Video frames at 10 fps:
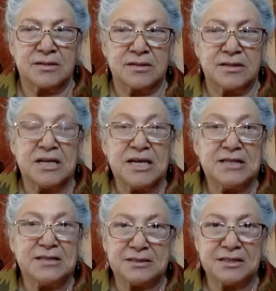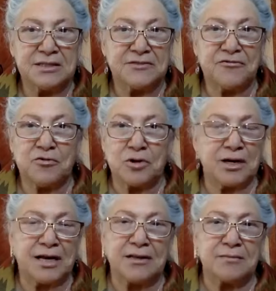needs these four
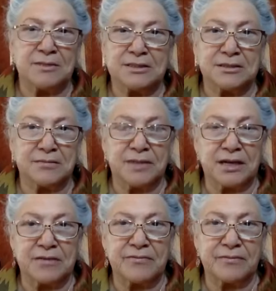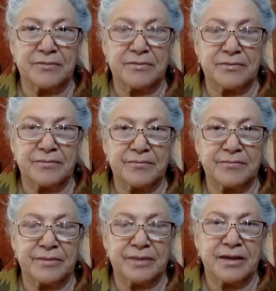elements of life:
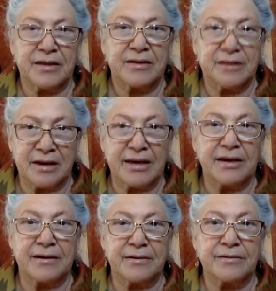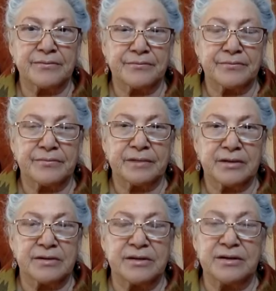the air,
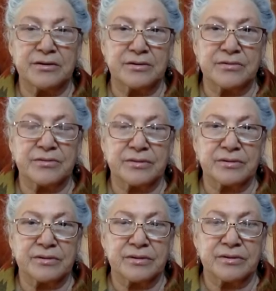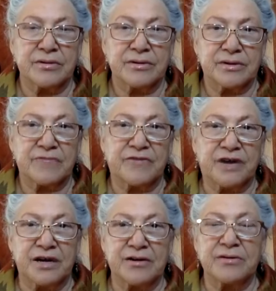the earth, the
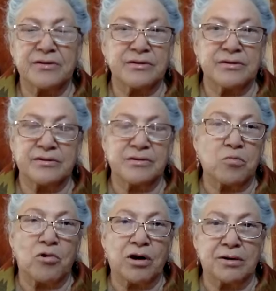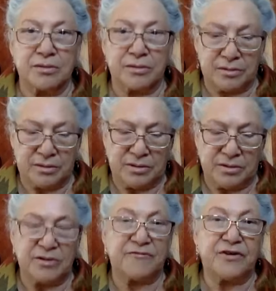fire, the water,
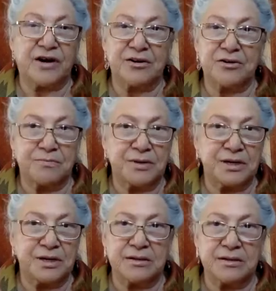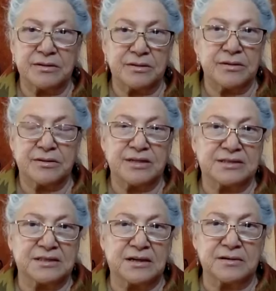the fire being the
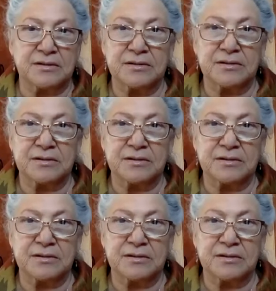sun.